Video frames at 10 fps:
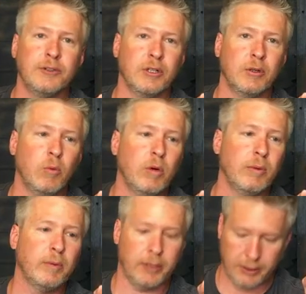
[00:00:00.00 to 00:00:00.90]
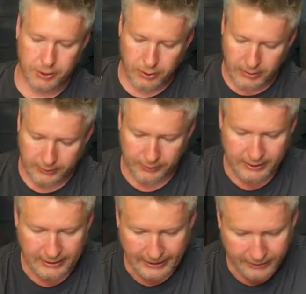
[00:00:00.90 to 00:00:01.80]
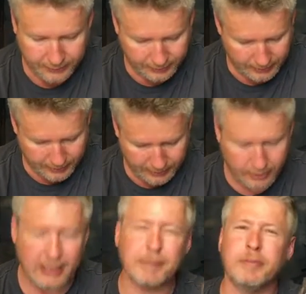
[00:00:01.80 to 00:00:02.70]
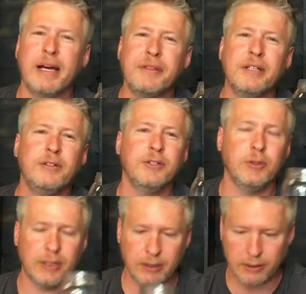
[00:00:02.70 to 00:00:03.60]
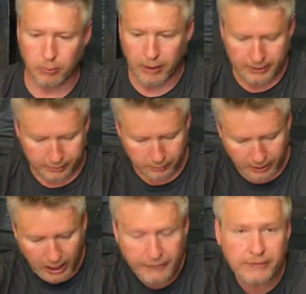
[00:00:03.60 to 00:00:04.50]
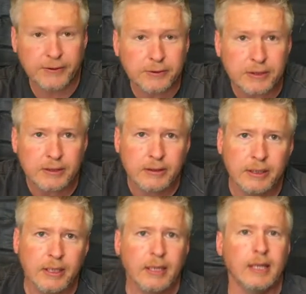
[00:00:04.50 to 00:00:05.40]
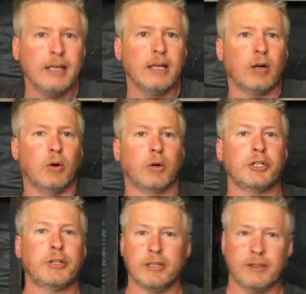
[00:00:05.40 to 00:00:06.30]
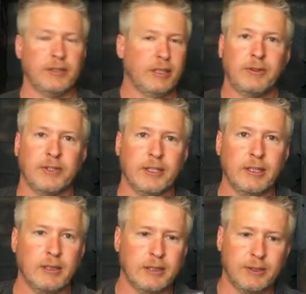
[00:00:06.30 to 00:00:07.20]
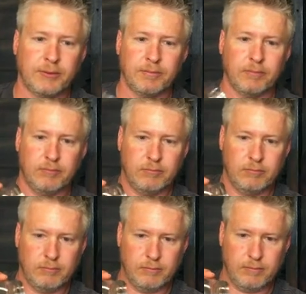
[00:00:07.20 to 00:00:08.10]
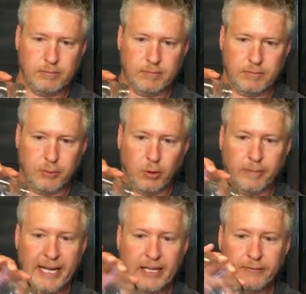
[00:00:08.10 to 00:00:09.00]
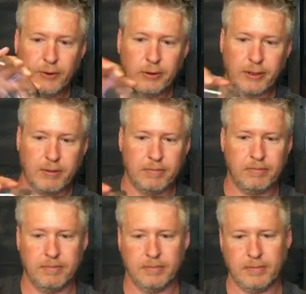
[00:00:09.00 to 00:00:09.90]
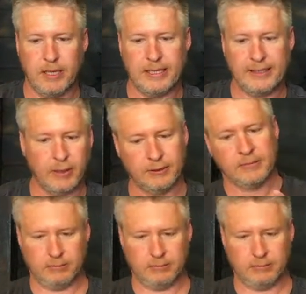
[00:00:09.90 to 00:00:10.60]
So what we want to do is degas. There are a couple methods. You could run it through a coffee filter, or you could, sit here and just pour back and forth. And that...